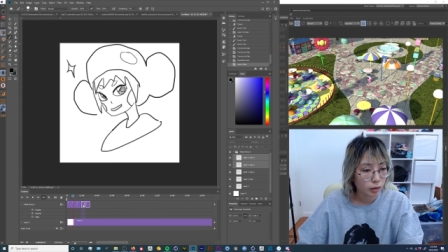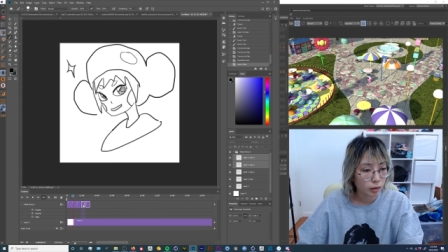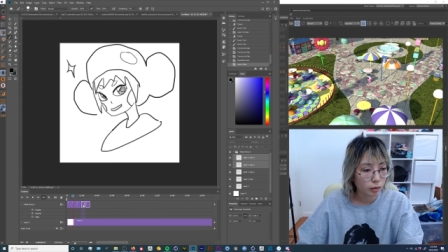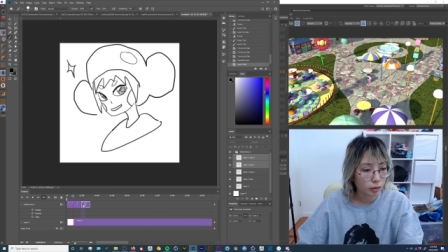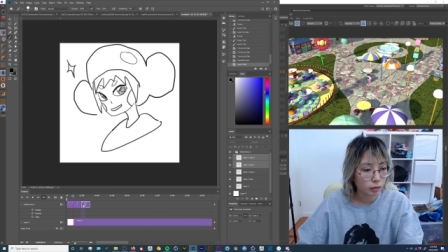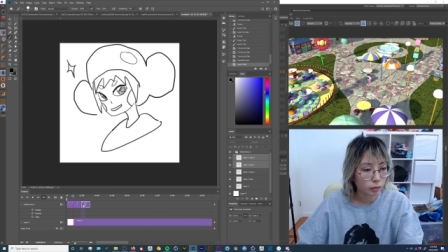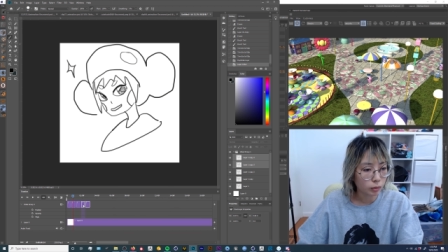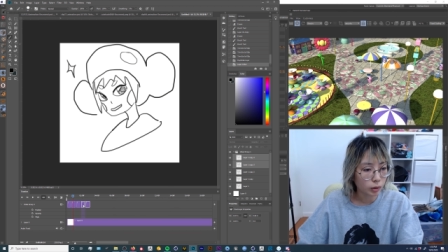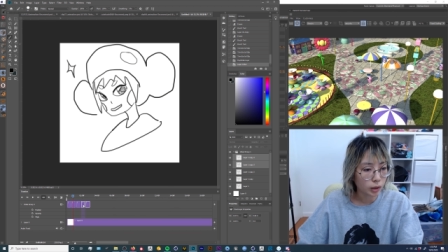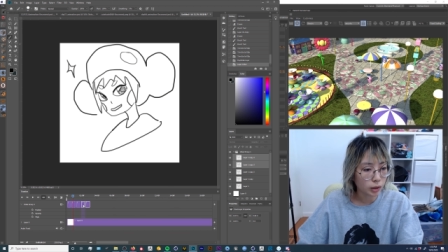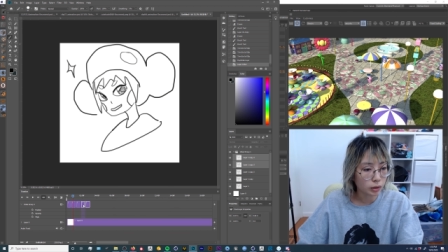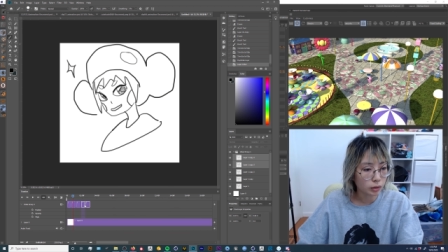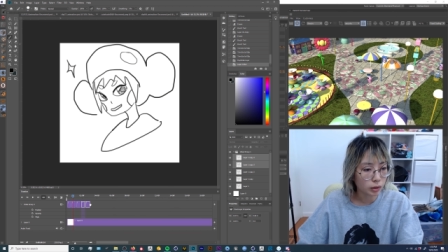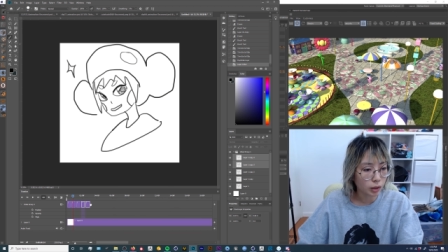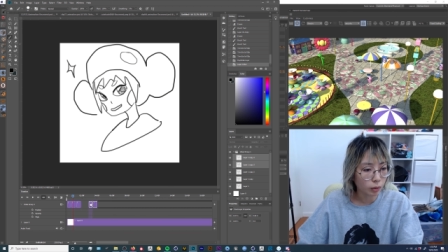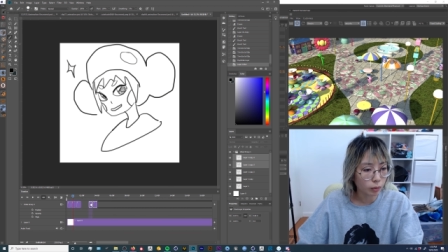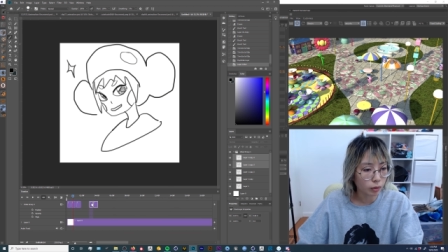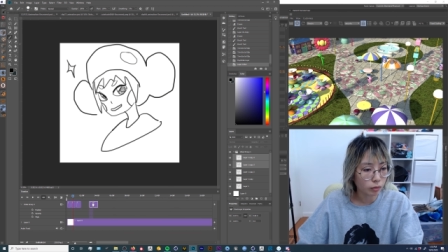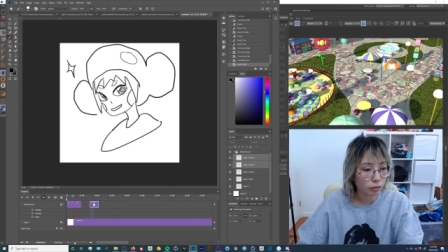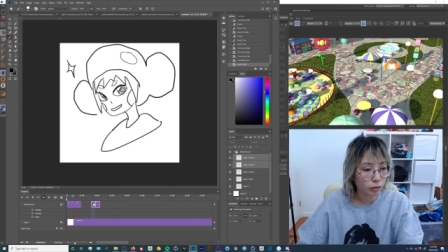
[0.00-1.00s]
And what I do is I
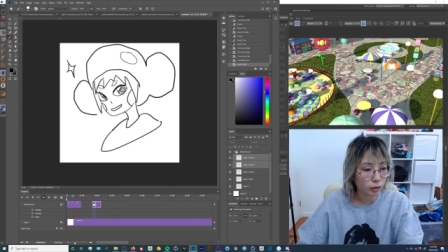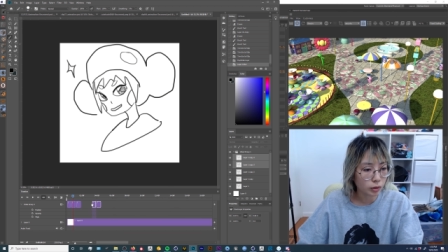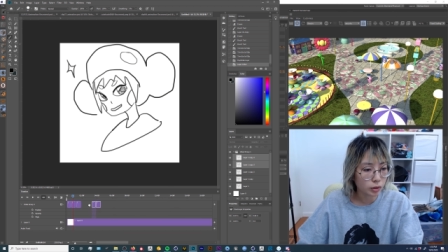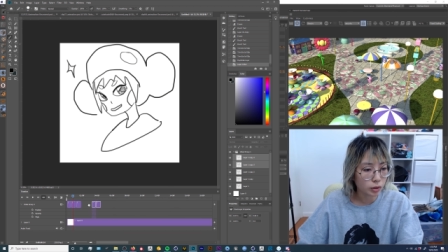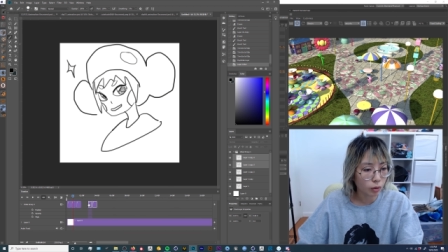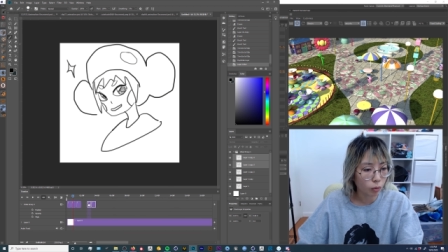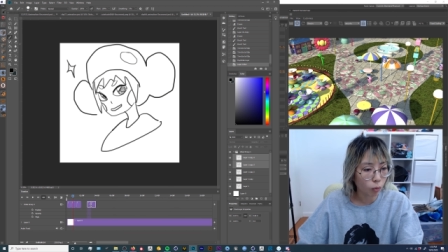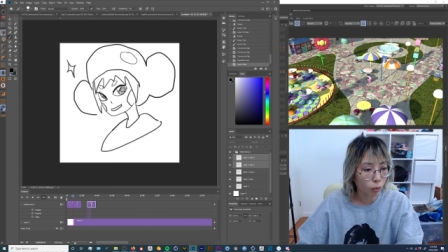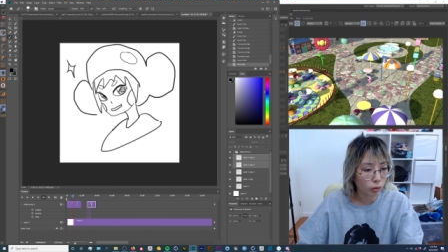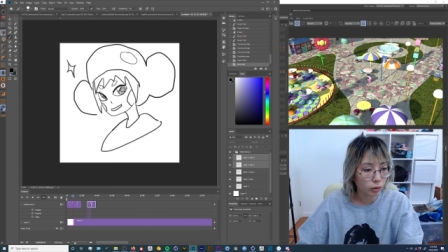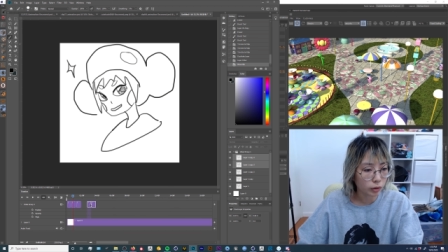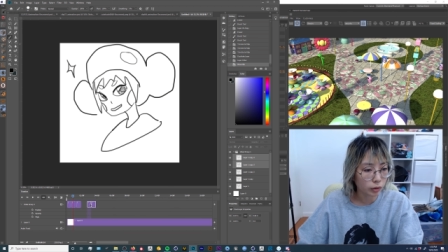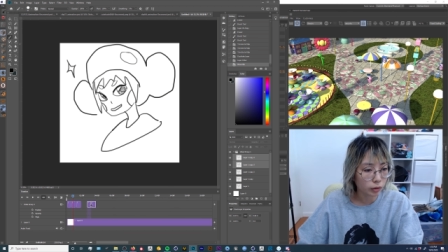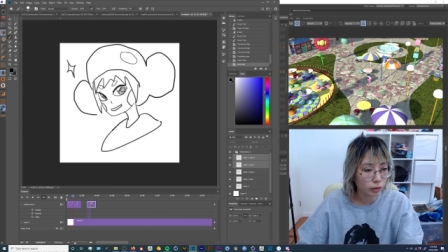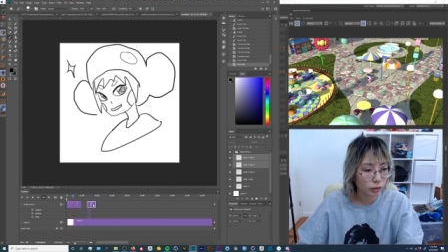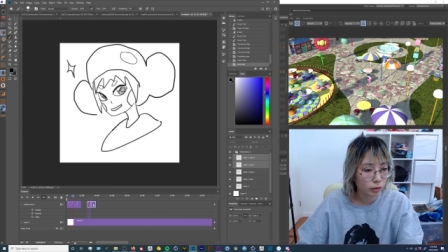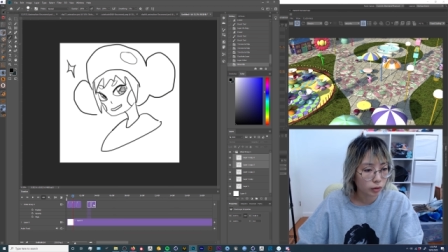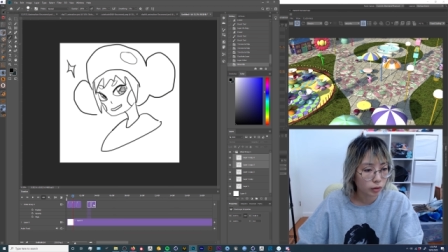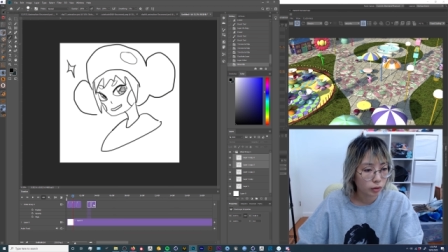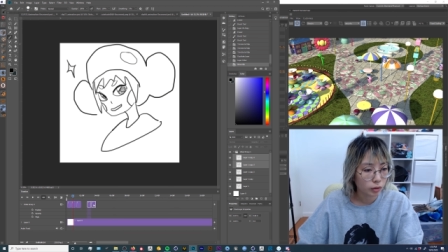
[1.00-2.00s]
reverse the order.